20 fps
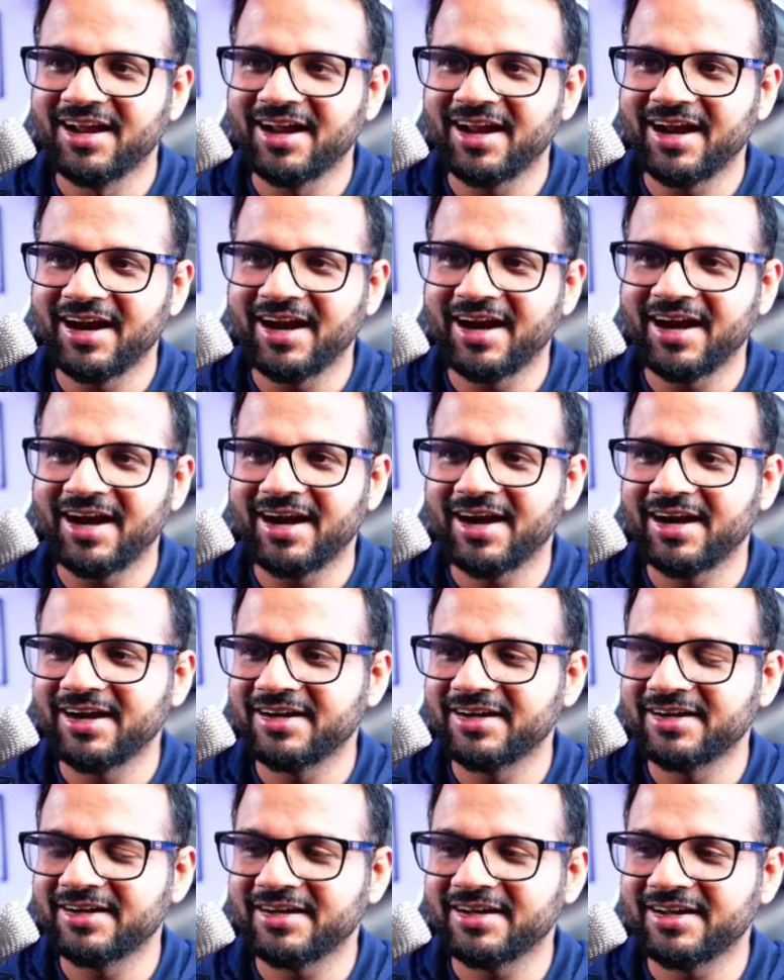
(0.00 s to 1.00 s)

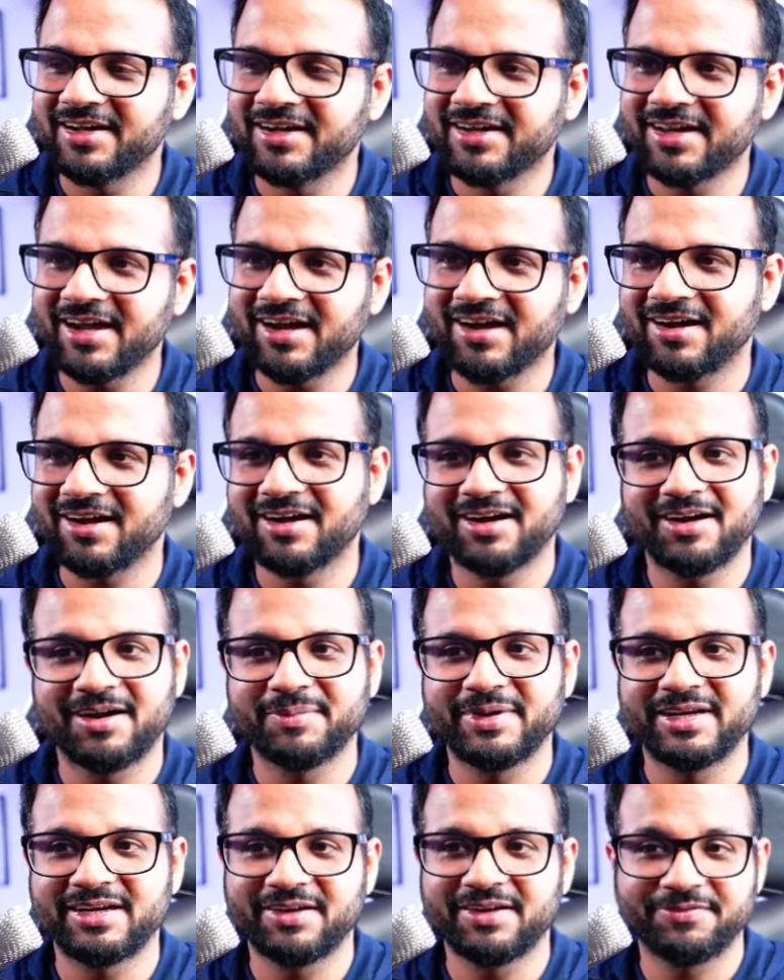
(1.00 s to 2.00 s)
And yeah, I
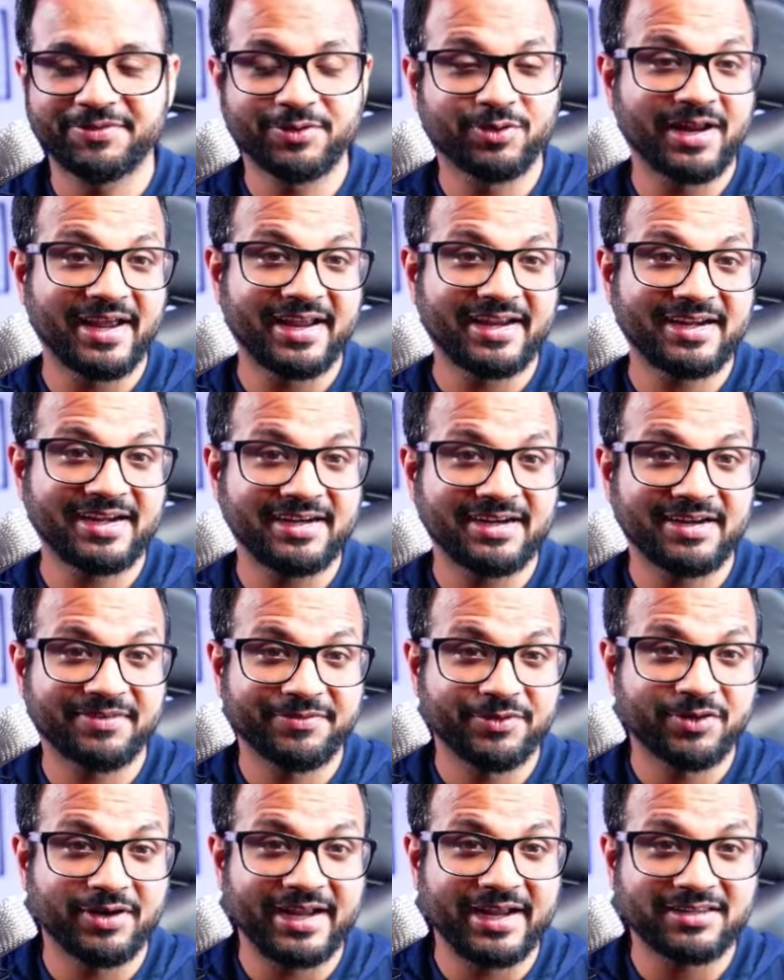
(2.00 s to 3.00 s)
mean, if you like it, if
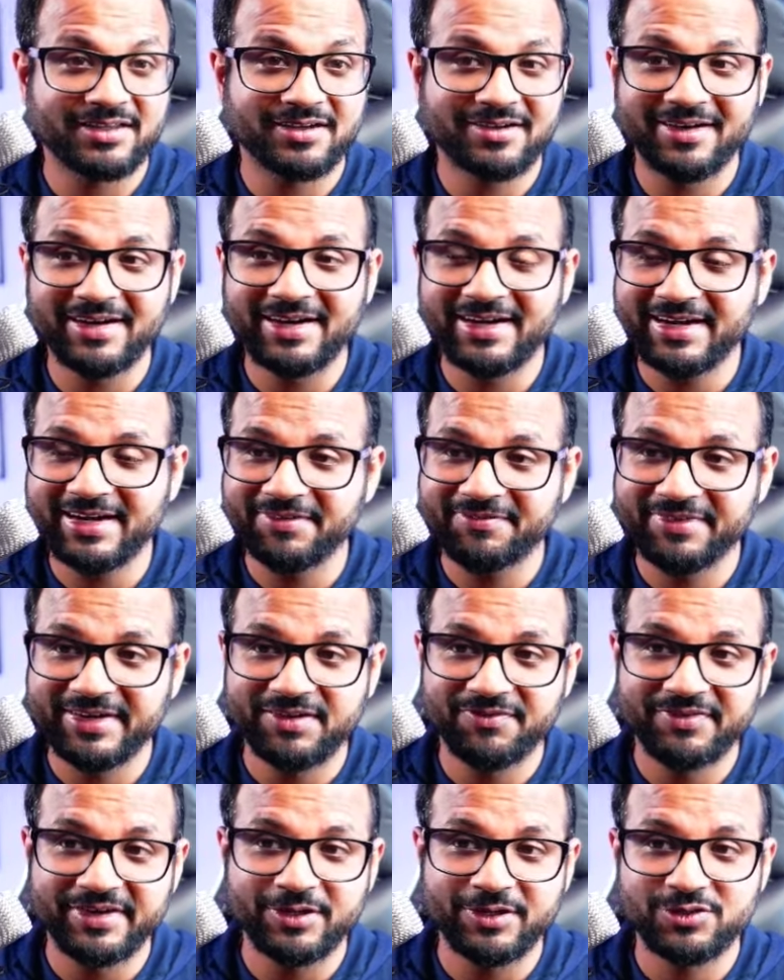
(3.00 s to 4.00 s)
you like the content, feel
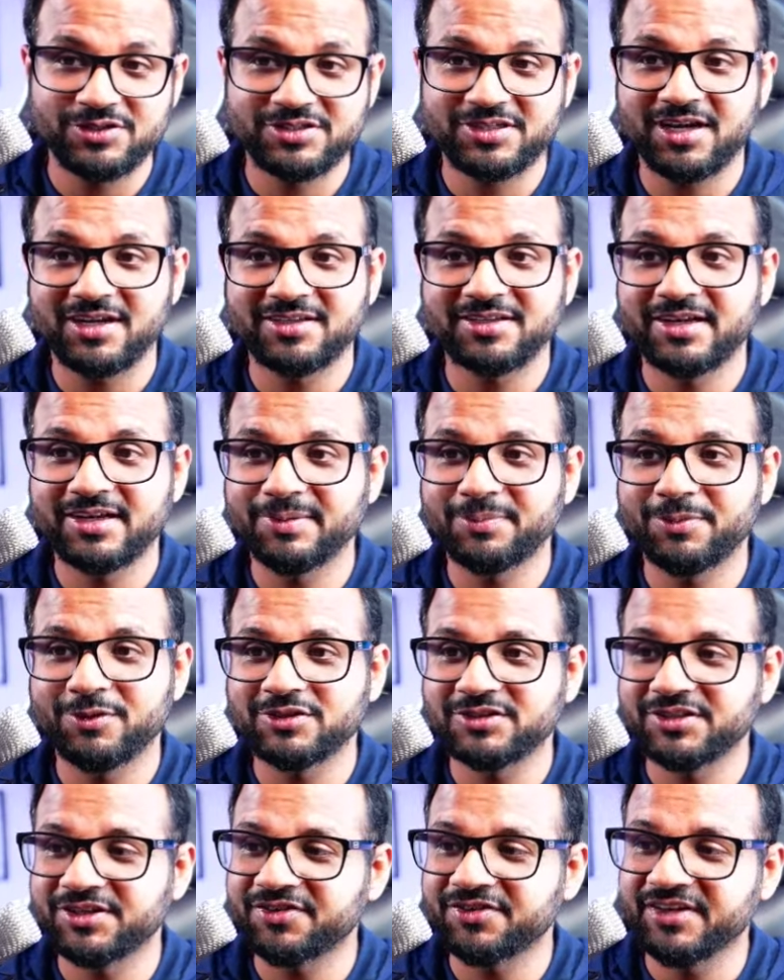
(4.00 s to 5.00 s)
free to start the
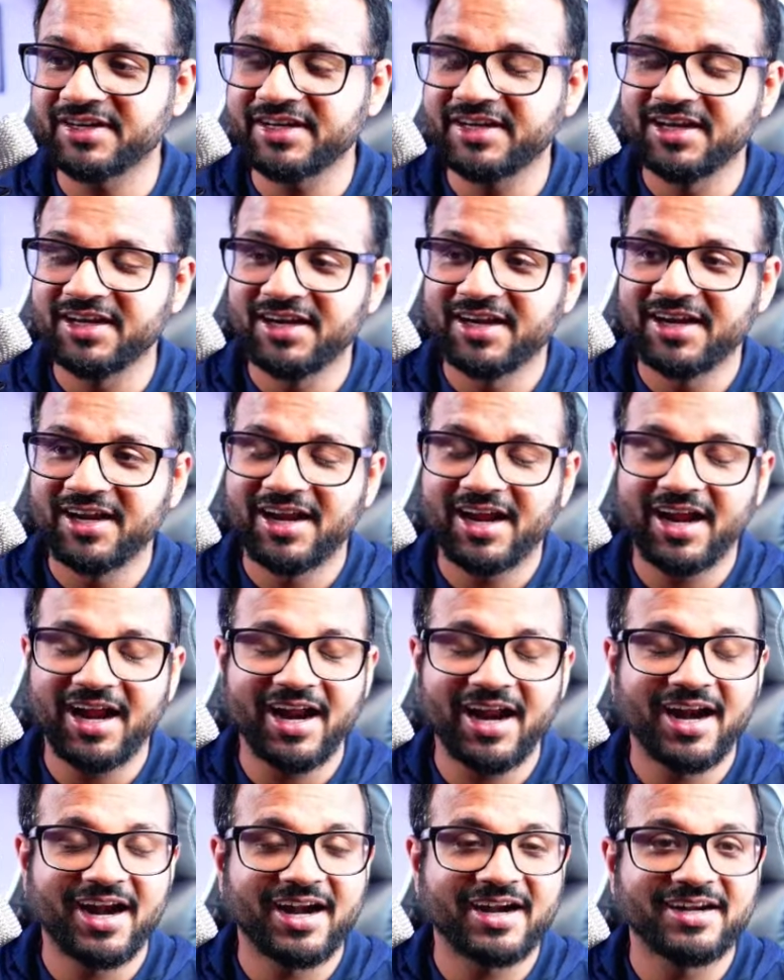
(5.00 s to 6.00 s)
repository
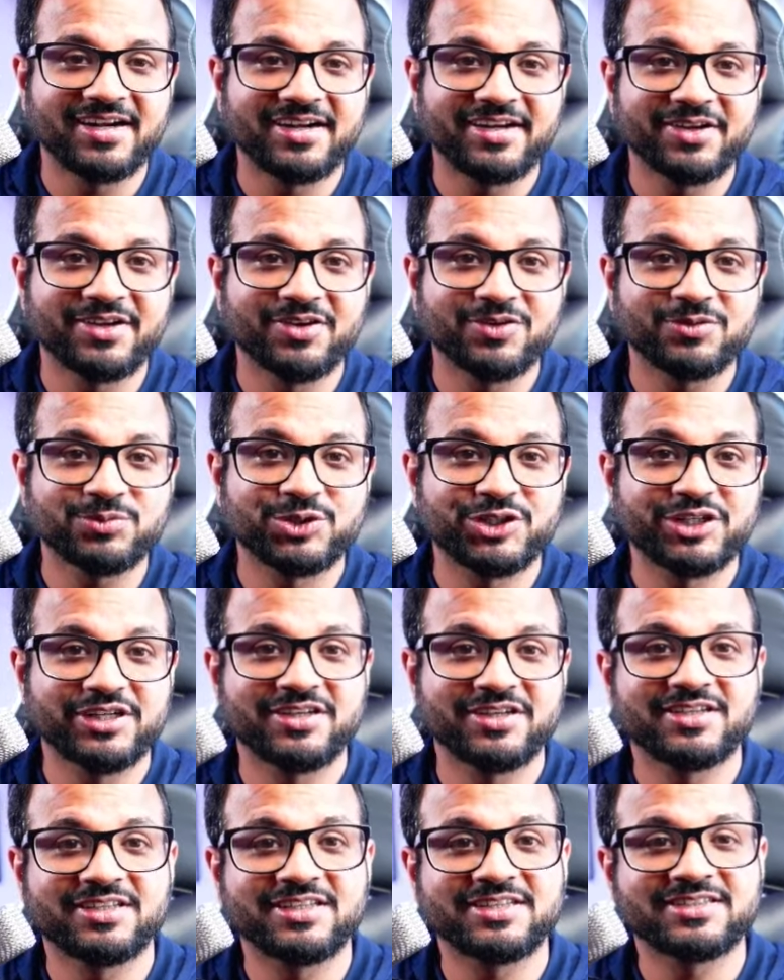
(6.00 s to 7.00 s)
and, you know,
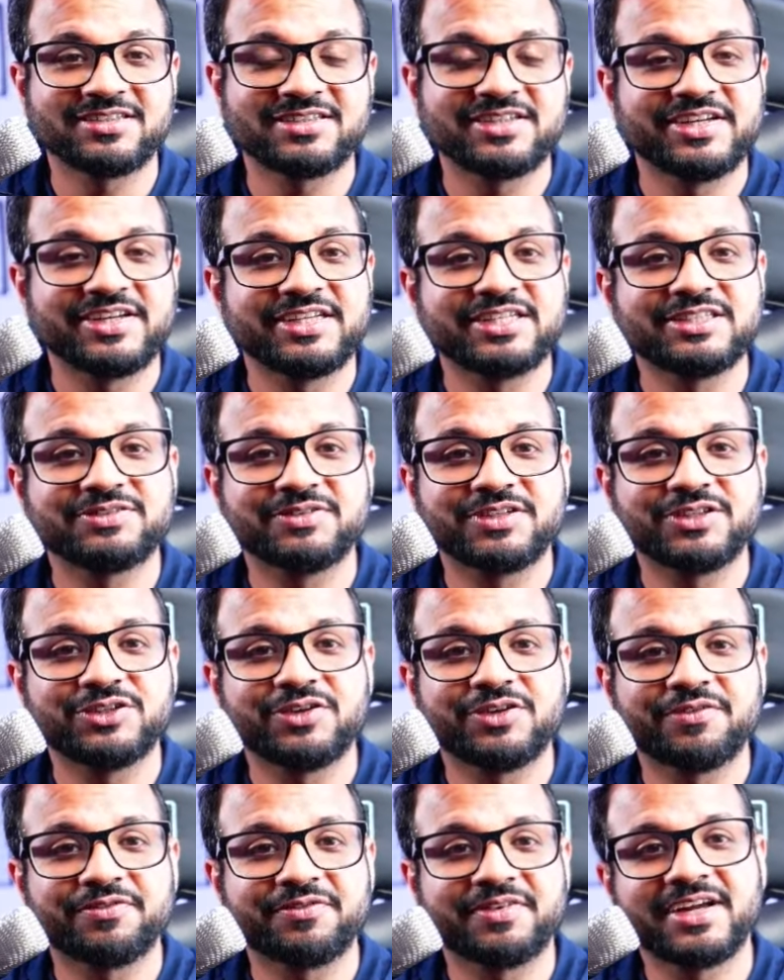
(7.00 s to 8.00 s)
share this series with
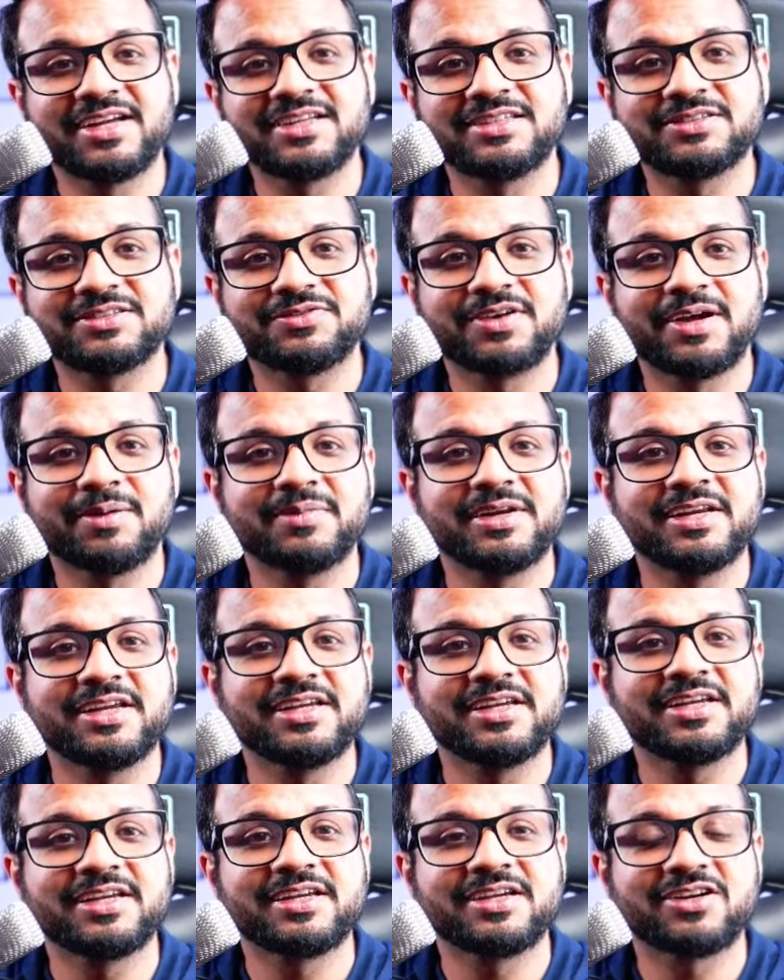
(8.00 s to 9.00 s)
your friends,
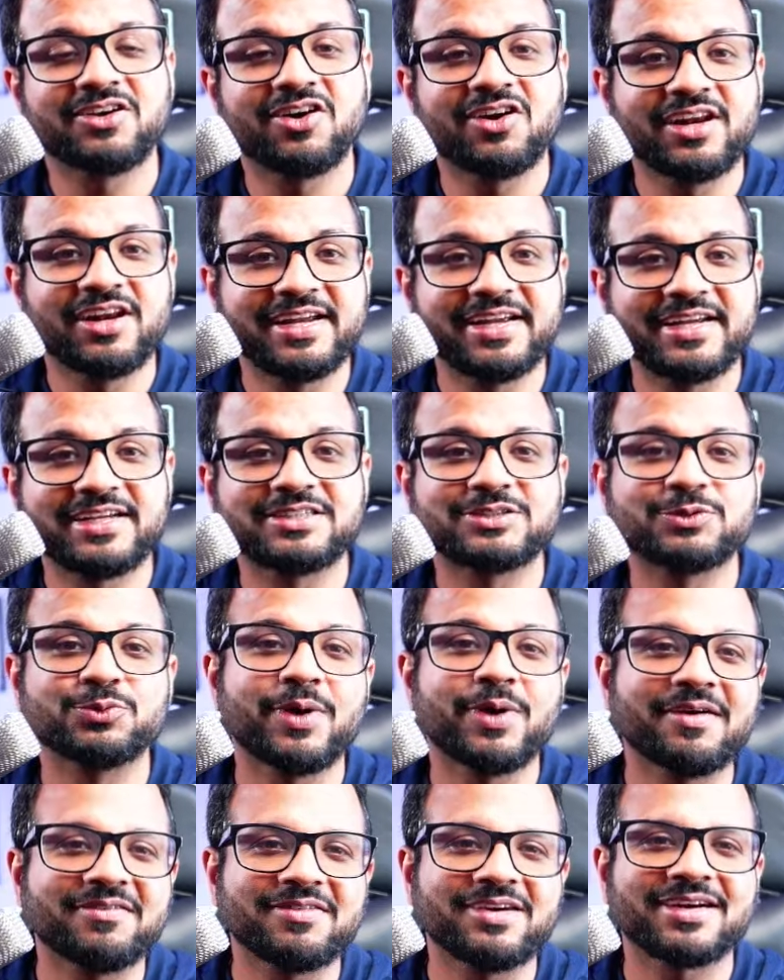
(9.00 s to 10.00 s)
family, colleagues,
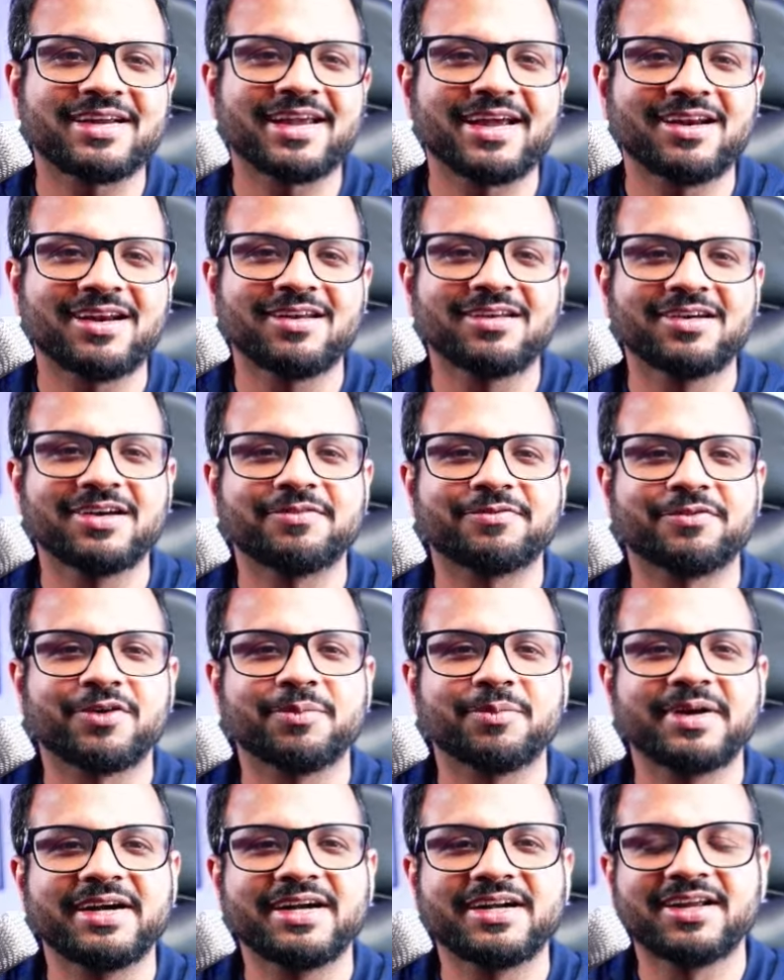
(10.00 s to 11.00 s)
whoever can learn
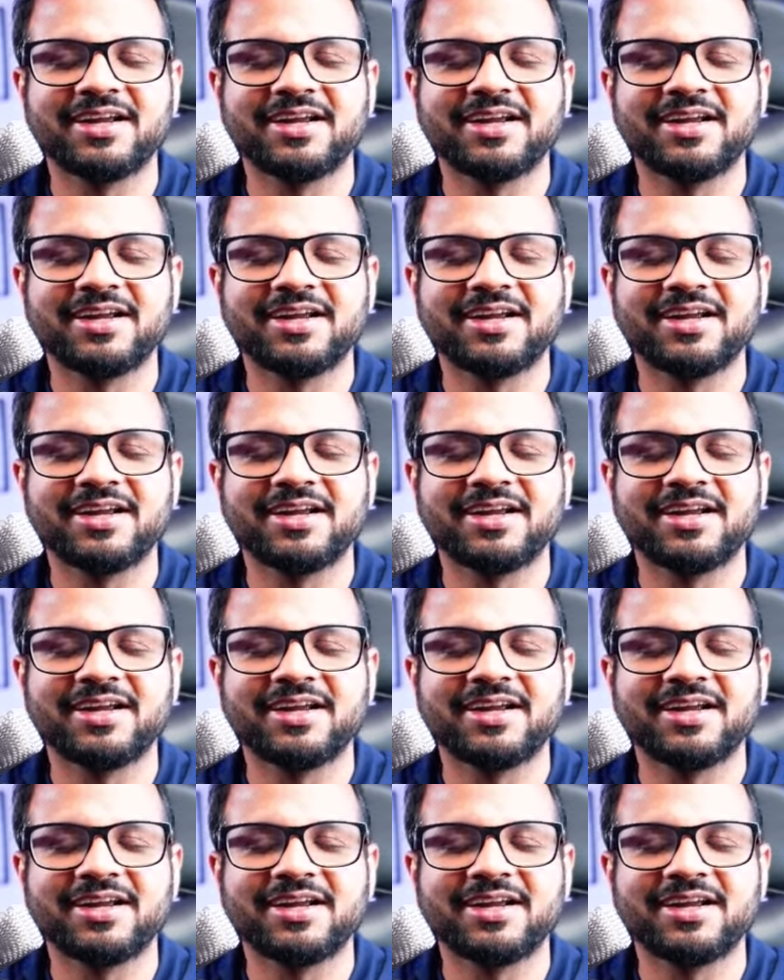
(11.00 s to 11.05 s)
from it,